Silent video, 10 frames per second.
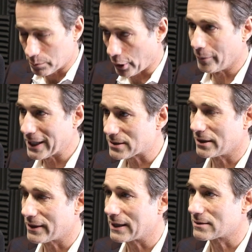permits
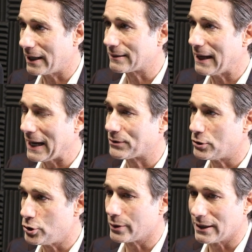and things like that,
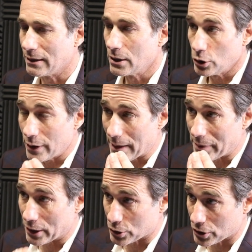that you can you have
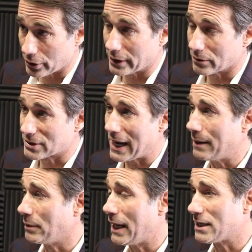better certainty on
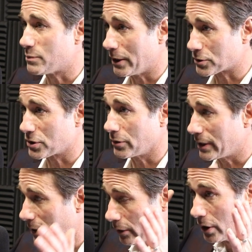timelines, better
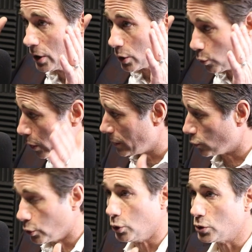certainty on what
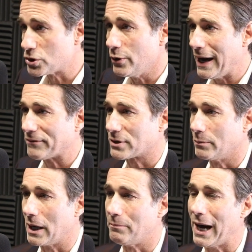rules you have to
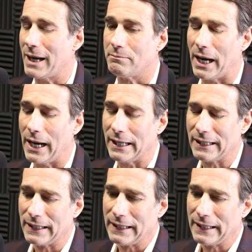abide by.